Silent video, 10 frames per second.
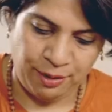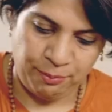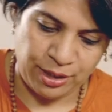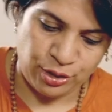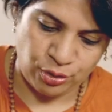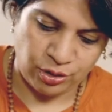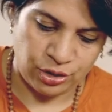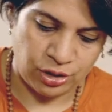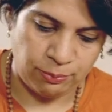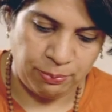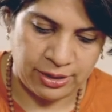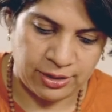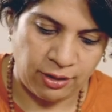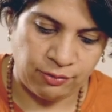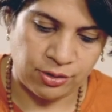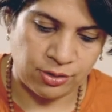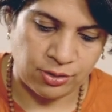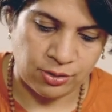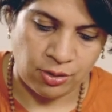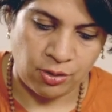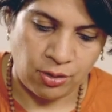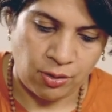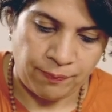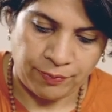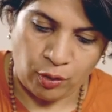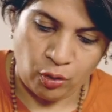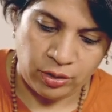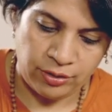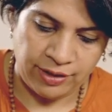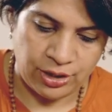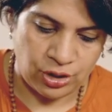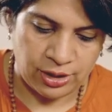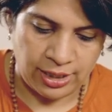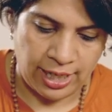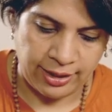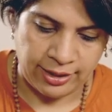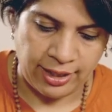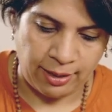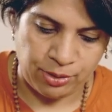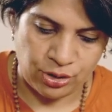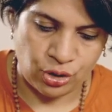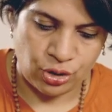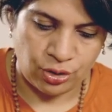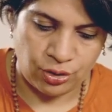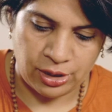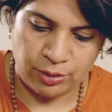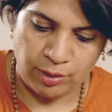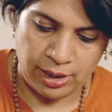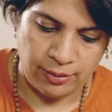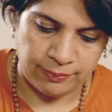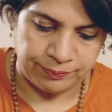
Make sure the chili paste covers all the veggies and the cabbage really well.